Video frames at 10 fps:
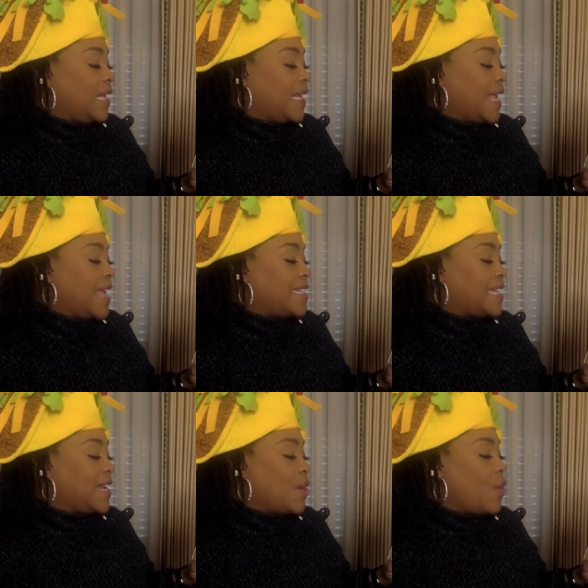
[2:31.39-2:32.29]

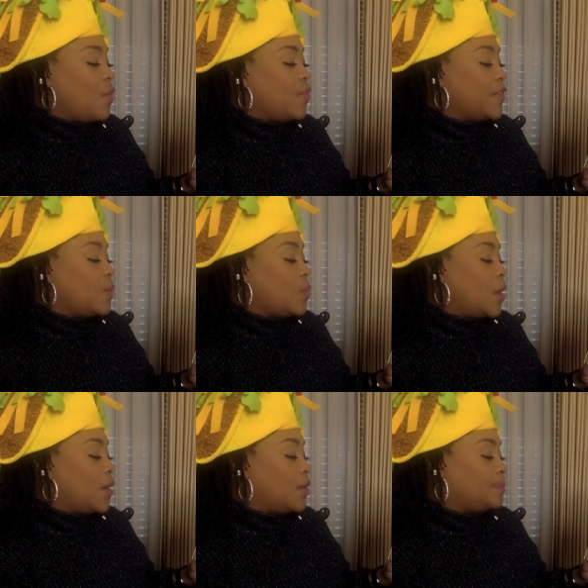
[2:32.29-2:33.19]
gazing over the
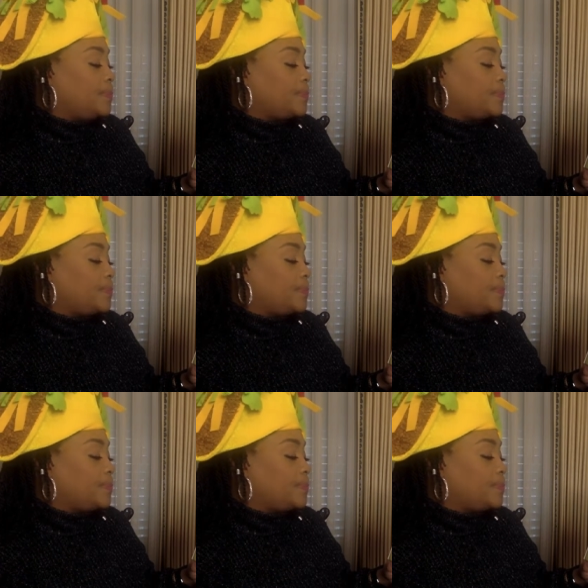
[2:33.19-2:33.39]
wall.